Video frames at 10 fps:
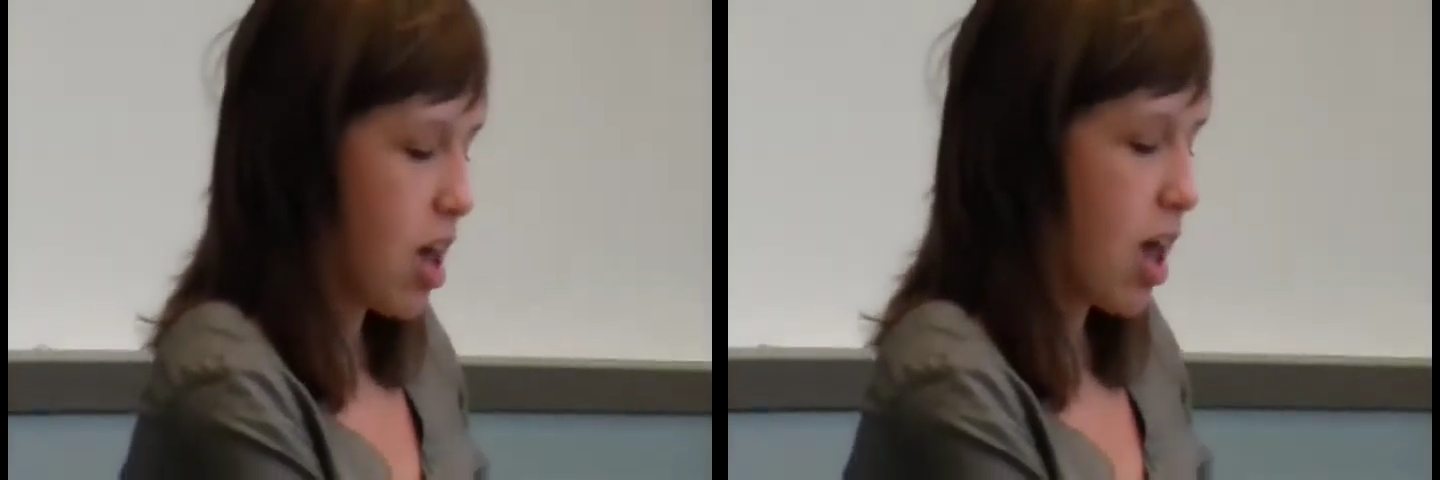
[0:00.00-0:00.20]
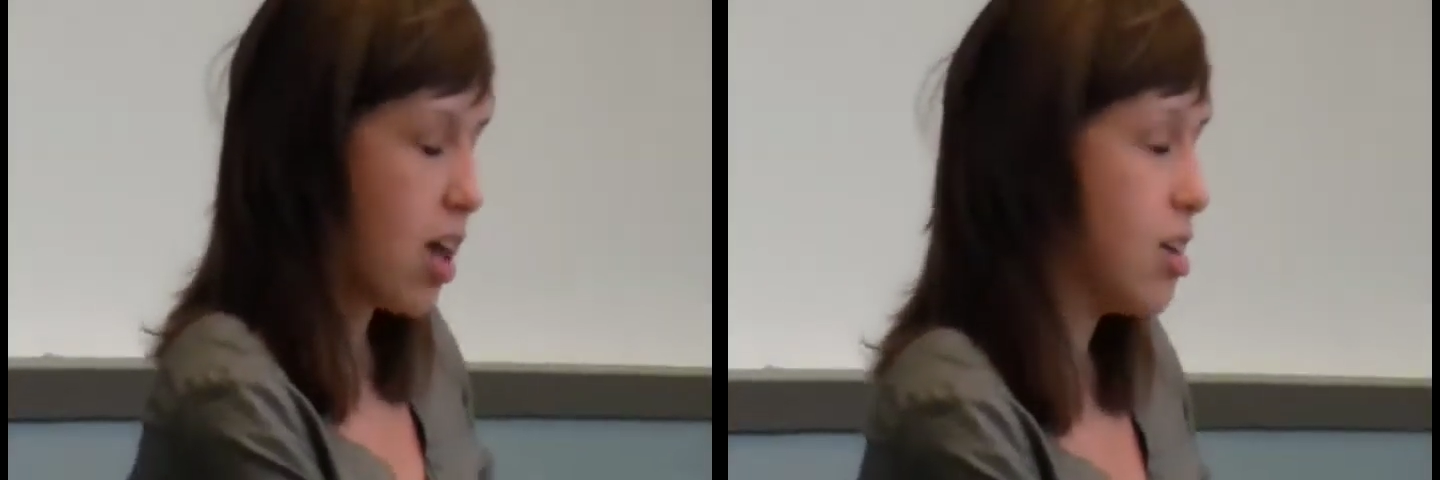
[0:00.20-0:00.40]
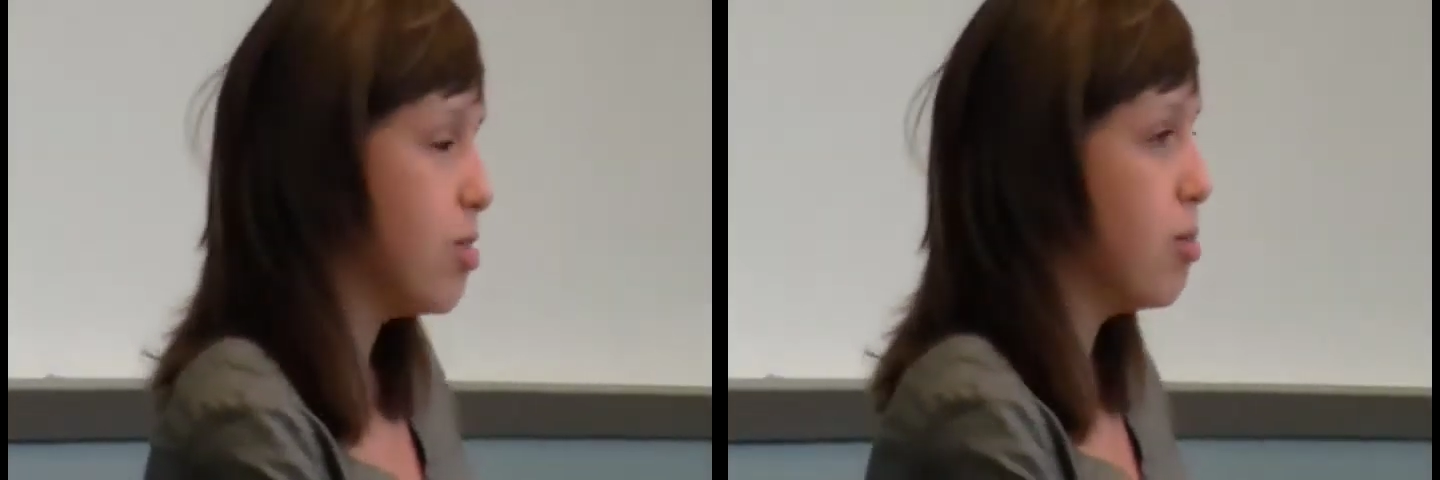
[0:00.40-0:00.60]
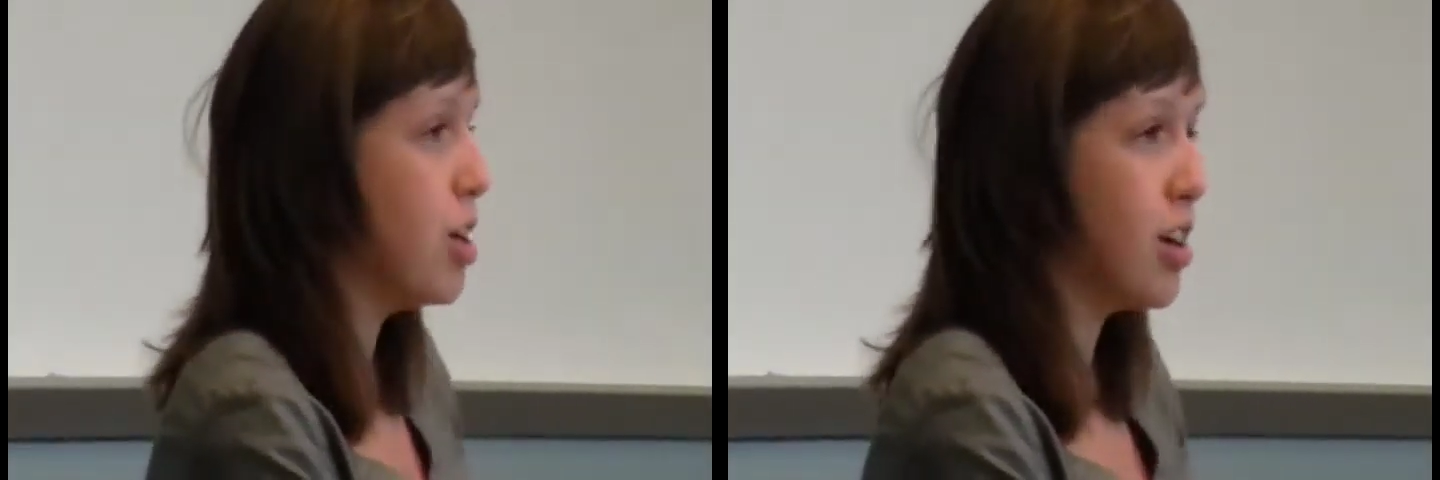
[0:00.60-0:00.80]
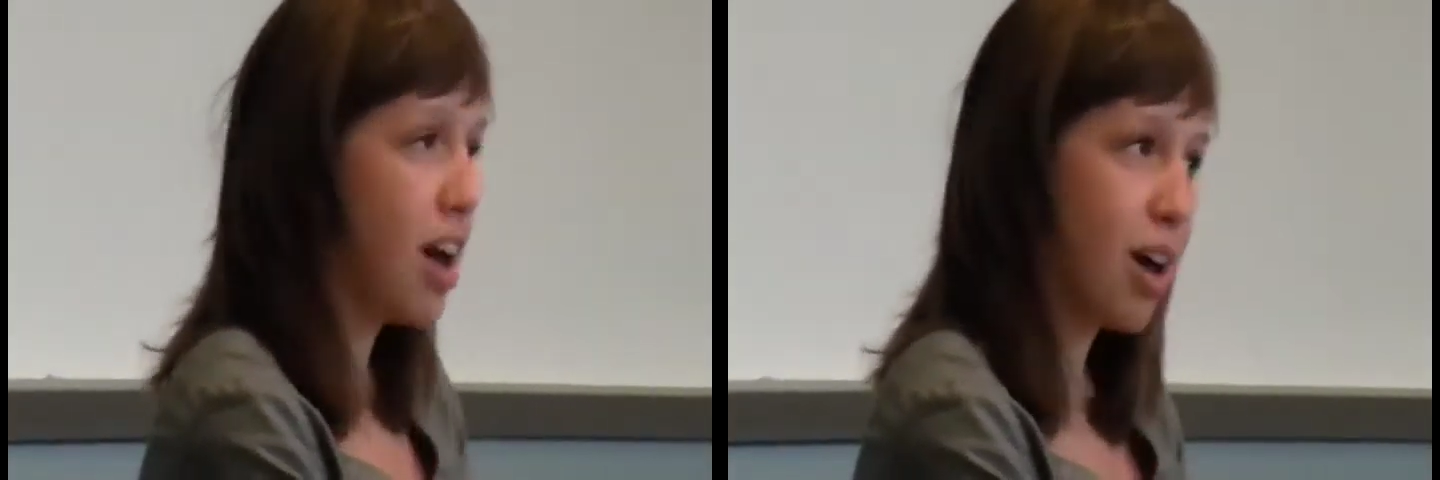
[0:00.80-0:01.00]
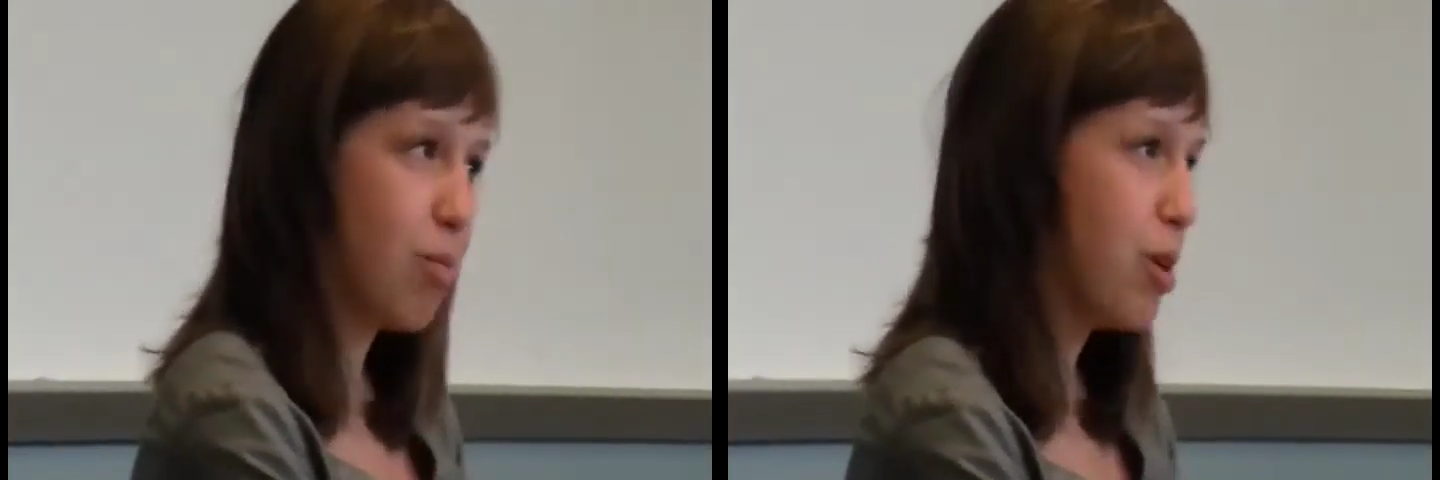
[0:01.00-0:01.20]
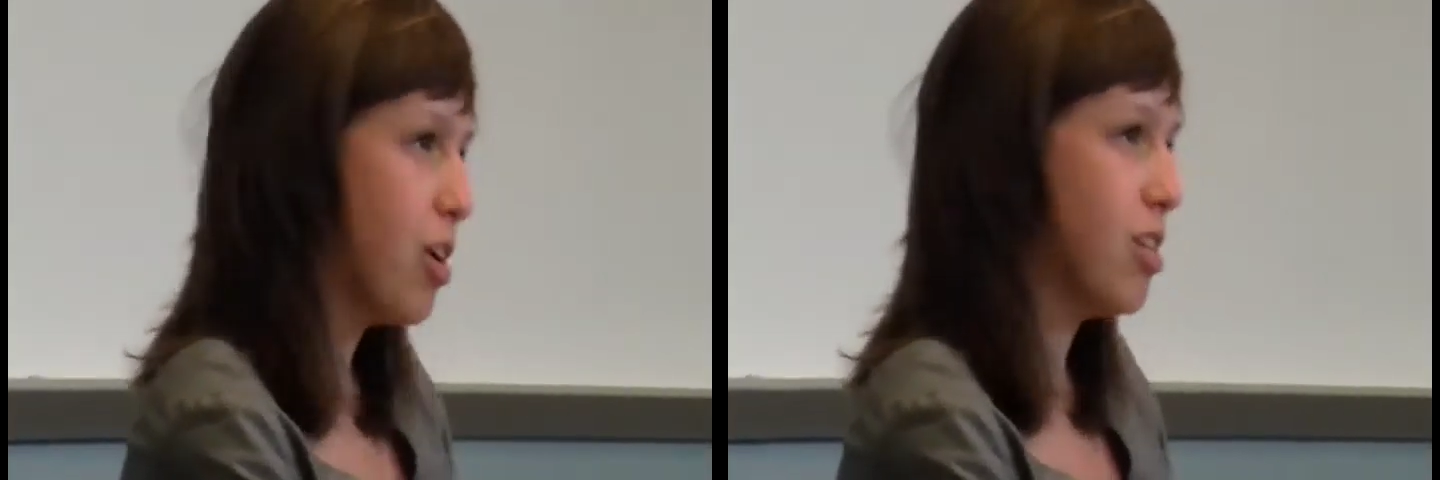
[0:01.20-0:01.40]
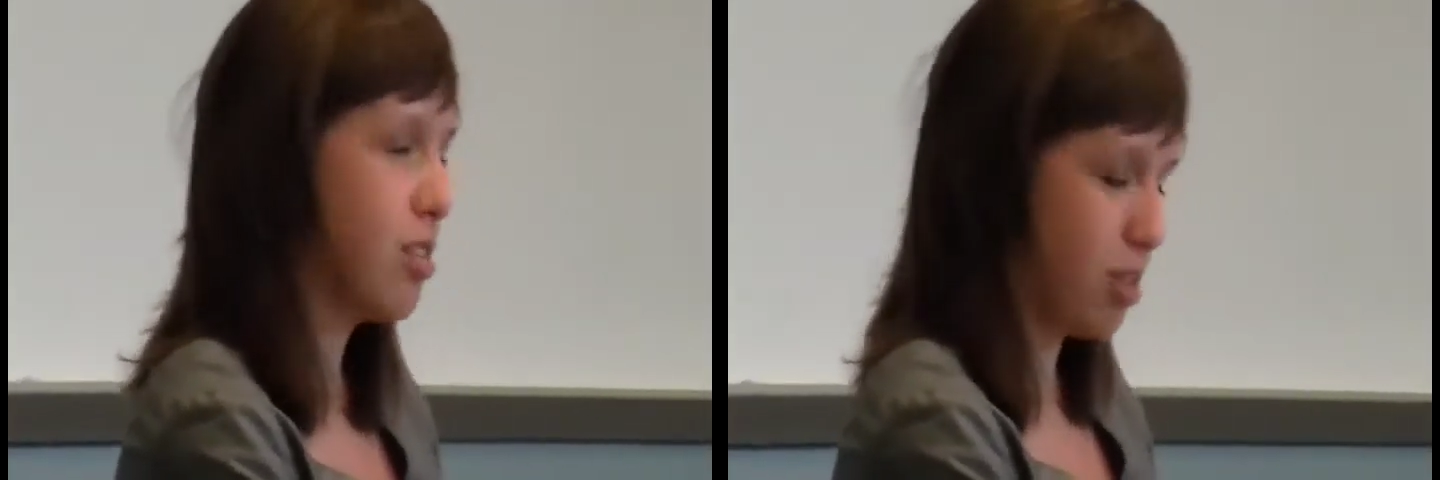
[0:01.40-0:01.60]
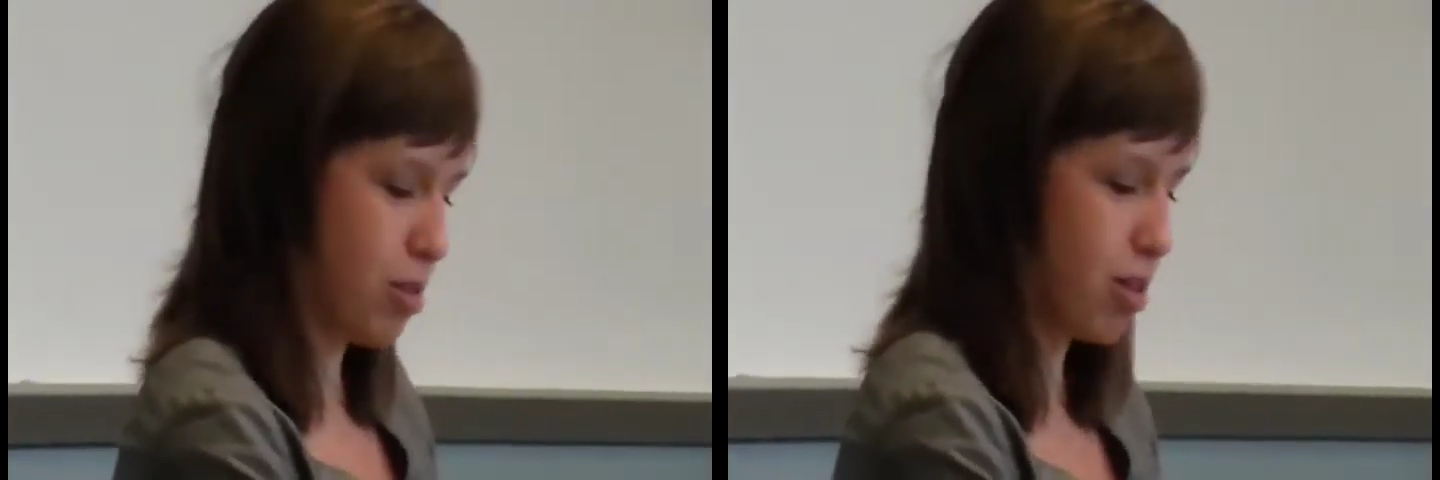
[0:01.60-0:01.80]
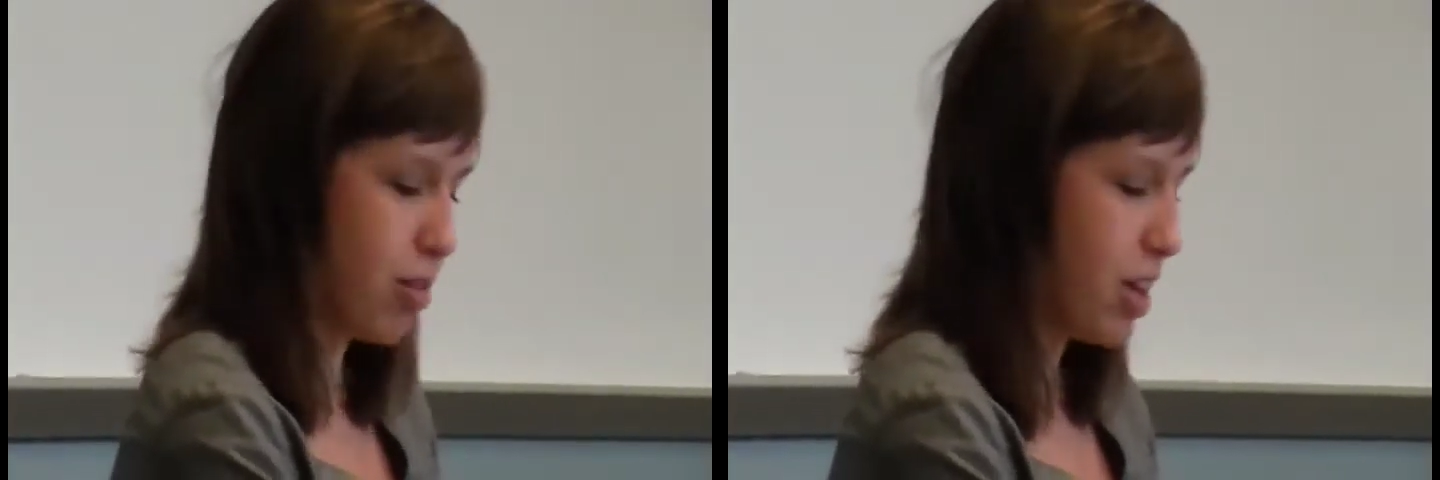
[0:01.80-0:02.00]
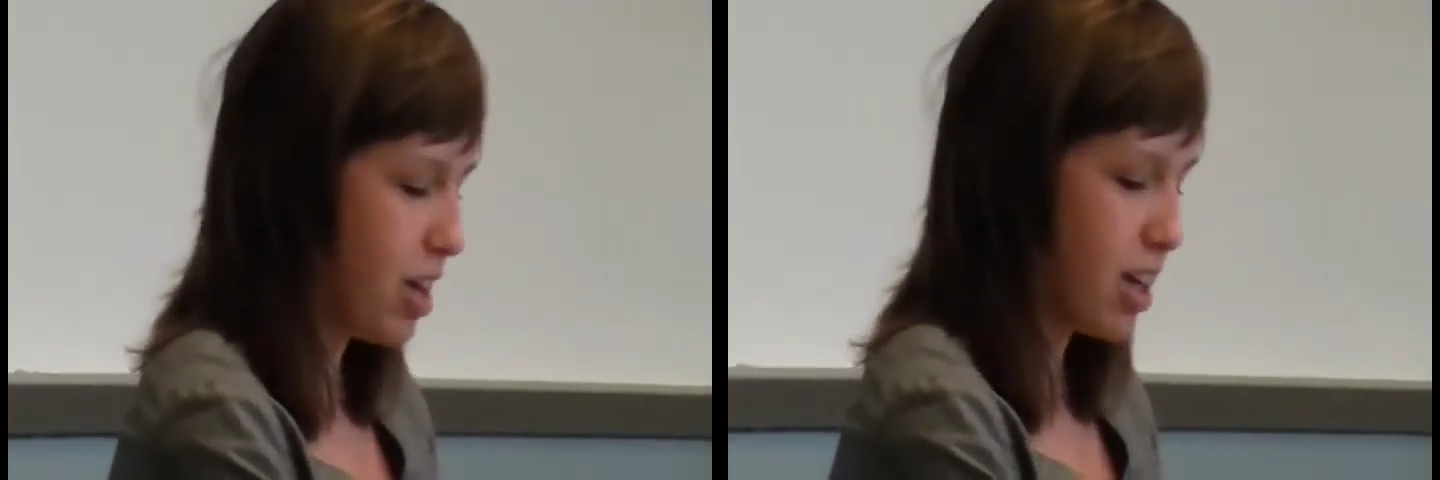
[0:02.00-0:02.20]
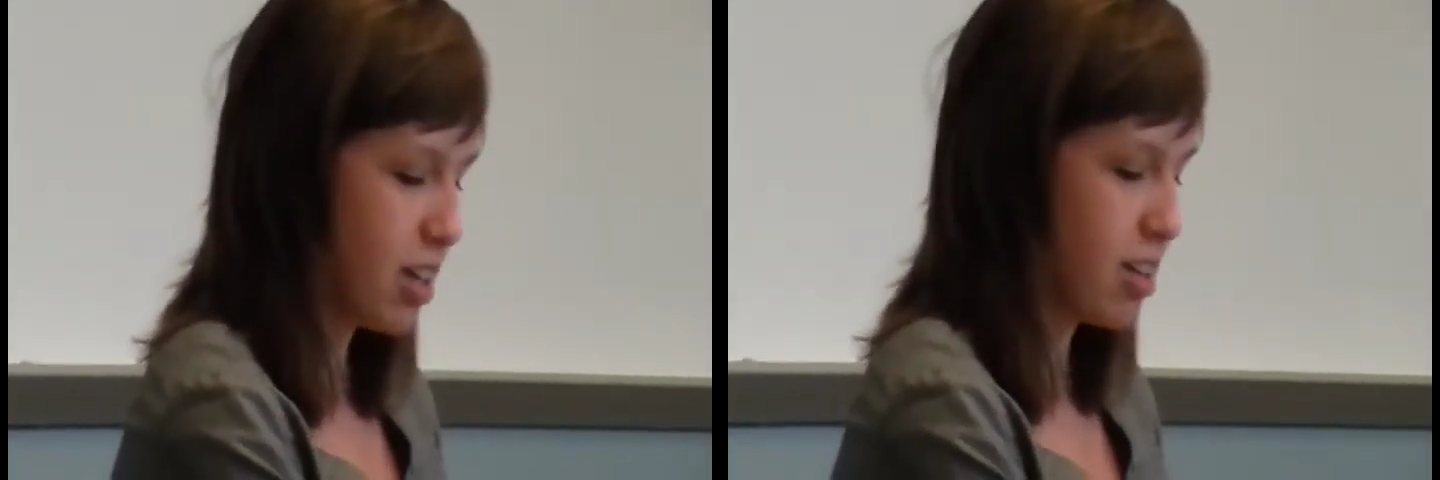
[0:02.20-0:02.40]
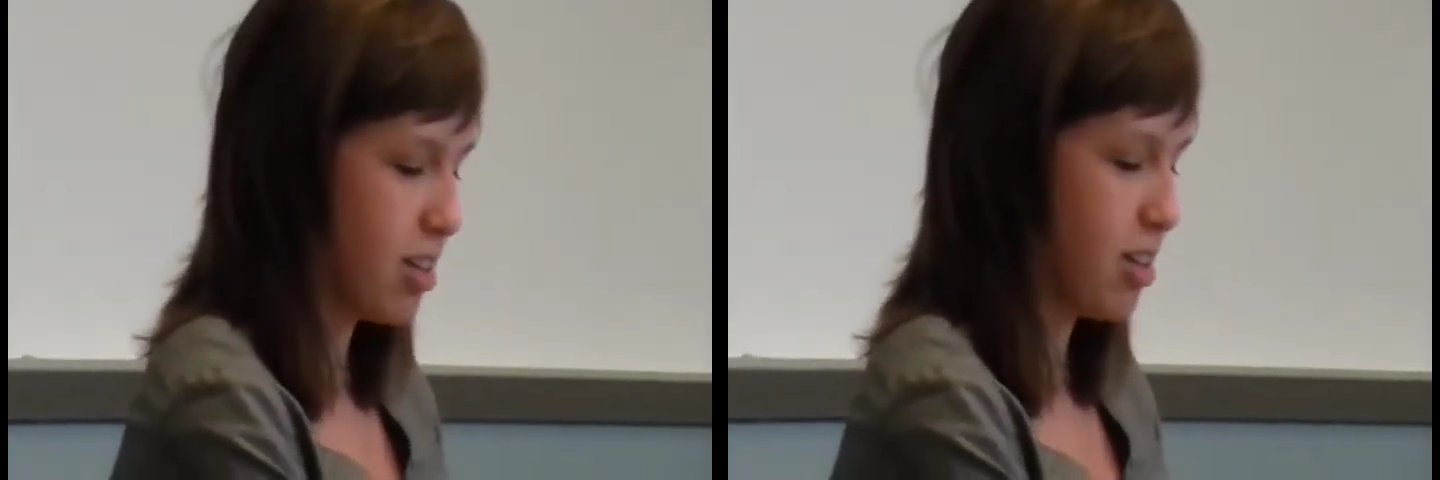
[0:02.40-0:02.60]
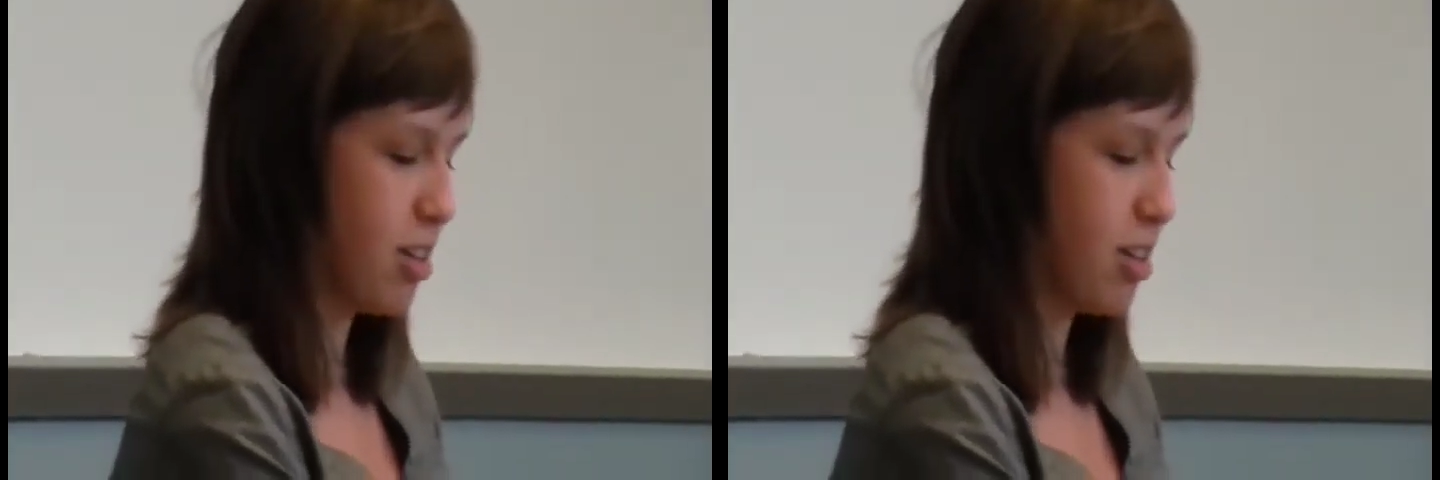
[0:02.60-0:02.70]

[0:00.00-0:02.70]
And we are not purists or vegans,